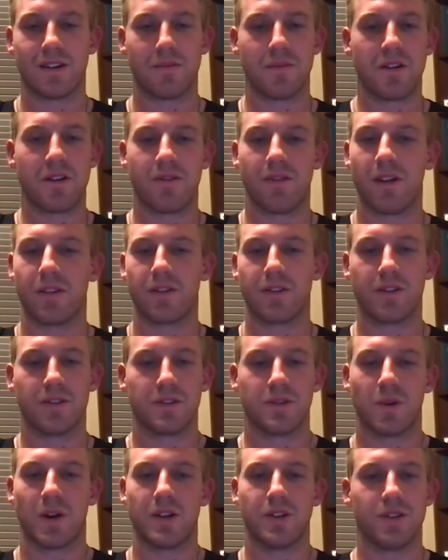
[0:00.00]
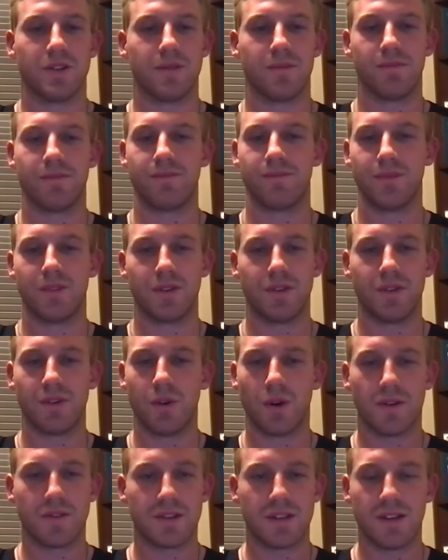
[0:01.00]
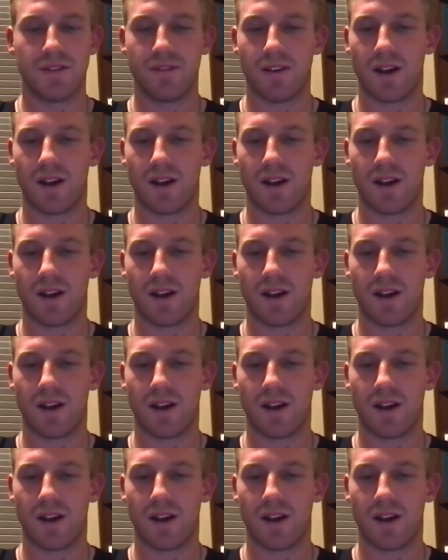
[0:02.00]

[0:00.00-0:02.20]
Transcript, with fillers: I mean, whether it was watching UFC